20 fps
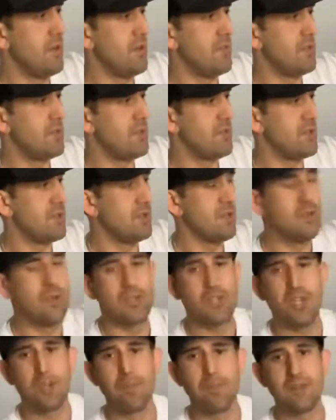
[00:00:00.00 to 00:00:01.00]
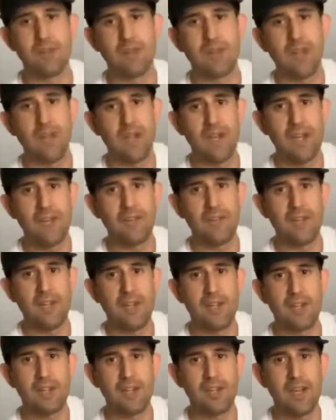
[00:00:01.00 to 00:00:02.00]
obviously a little ashamed to say I haven't
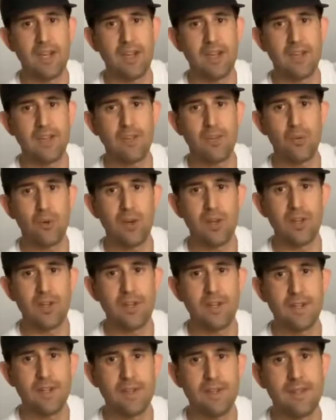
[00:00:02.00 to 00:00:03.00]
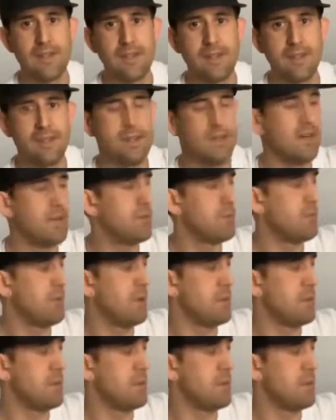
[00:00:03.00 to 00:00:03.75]
actually had it in the water yet. 10 days out,